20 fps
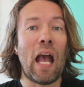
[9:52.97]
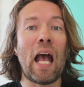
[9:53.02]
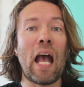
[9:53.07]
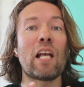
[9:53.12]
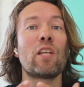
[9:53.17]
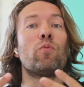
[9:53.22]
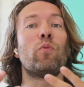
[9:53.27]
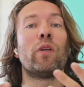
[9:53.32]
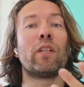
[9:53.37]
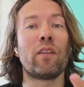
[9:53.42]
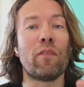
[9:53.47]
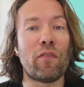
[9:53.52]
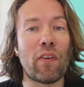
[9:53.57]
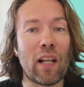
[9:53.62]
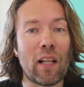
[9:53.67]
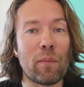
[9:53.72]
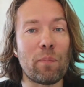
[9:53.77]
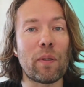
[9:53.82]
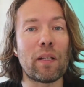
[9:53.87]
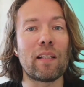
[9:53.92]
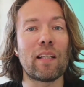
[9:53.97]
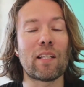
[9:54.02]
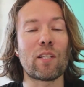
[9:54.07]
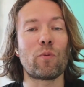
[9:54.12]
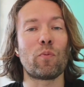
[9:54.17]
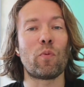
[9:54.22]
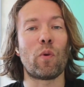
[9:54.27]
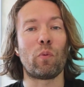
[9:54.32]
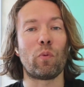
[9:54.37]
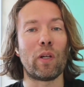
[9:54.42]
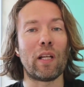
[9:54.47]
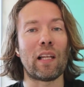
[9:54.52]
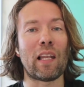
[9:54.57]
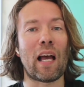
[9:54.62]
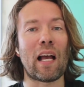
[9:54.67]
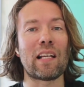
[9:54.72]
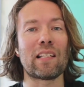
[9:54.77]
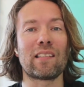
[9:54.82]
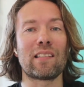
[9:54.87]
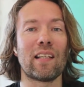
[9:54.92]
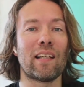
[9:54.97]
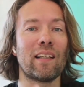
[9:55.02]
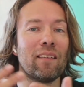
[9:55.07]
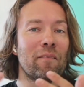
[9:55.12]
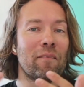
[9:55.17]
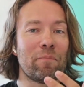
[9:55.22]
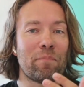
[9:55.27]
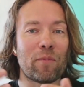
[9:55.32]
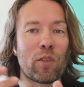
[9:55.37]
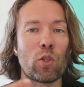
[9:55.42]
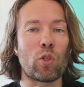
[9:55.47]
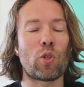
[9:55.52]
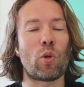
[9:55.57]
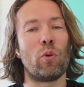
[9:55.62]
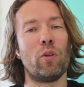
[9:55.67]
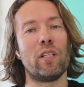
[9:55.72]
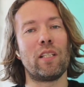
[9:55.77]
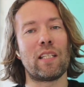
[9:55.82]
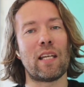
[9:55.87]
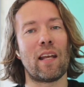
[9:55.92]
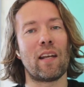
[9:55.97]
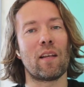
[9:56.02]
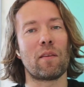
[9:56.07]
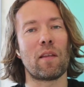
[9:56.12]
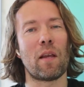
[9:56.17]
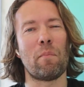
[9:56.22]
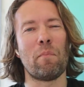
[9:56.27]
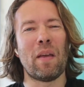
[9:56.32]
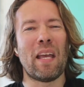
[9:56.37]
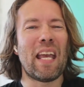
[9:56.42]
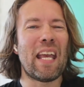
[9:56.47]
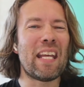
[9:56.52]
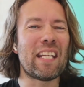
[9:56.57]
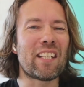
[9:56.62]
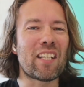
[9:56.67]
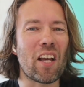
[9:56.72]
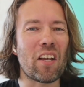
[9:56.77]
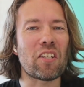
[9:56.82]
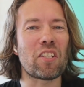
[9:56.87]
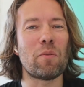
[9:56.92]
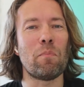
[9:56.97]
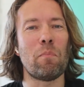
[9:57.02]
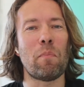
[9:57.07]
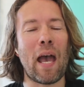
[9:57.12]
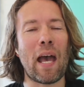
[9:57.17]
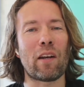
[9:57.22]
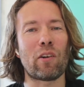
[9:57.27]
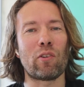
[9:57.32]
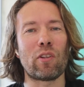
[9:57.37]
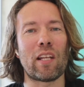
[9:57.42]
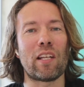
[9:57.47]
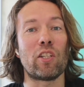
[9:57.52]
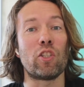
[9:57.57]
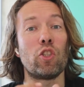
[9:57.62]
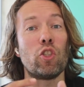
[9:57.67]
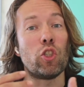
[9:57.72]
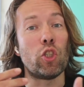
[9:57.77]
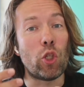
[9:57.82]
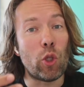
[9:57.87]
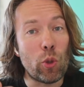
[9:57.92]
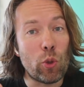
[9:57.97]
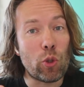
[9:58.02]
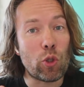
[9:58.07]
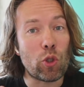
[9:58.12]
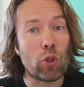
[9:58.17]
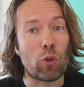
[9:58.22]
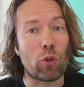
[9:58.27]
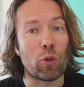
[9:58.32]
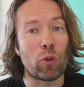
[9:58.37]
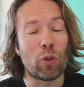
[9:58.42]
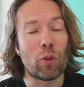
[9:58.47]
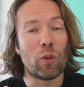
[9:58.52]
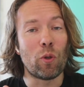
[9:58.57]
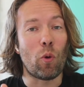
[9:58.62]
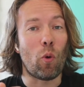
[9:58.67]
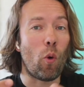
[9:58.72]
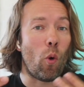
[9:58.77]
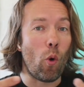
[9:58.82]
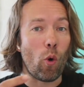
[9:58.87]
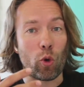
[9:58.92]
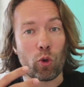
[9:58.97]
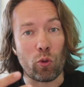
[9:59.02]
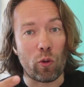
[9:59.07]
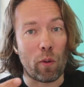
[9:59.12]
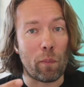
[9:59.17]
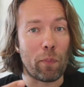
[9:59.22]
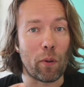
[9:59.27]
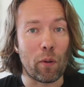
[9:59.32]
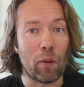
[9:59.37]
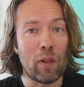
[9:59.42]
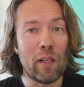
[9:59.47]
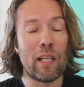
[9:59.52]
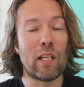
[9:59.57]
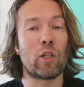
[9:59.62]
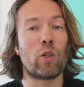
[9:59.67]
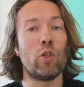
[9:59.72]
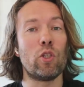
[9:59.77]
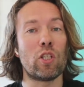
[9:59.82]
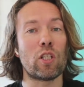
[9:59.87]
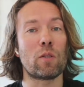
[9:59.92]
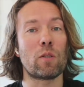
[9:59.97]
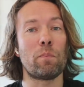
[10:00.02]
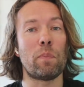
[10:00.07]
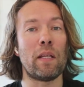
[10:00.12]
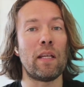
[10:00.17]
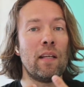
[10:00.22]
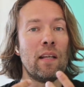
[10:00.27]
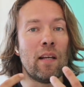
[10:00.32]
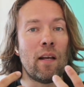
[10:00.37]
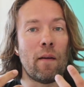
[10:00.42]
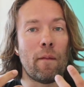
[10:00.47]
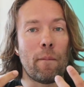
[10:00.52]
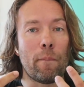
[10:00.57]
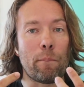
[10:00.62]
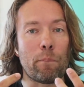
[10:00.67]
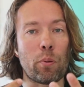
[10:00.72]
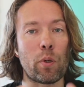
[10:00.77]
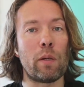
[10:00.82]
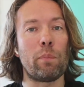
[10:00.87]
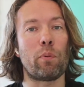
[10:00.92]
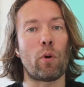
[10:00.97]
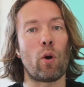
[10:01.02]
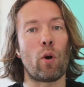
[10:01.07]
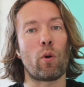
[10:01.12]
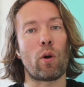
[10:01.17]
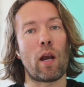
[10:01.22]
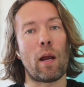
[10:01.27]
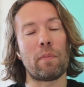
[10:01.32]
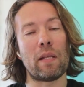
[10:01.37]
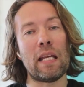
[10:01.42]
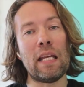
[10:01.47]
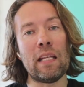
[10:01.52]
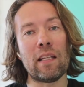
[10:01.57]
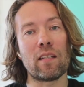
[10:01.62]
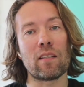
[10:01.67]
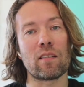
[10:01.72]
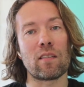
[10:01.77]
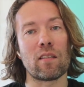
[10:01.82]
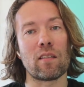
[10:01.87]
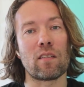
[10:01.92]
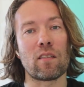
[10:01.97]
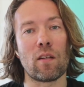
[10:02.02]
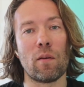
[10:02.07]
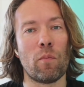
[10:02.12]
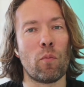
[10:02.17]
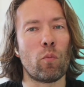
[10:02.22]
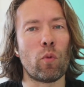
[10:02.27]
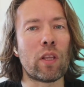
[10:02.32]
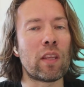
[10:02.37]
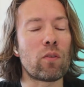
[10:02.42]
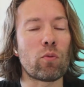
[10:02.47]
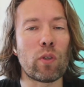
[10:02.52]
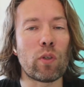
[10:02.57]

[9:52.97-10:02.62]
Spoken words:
as we're developing this, we're realizing, there's only 10 of them. It doesn't matter that it's user orderable. It could just be pre-programmed in the system with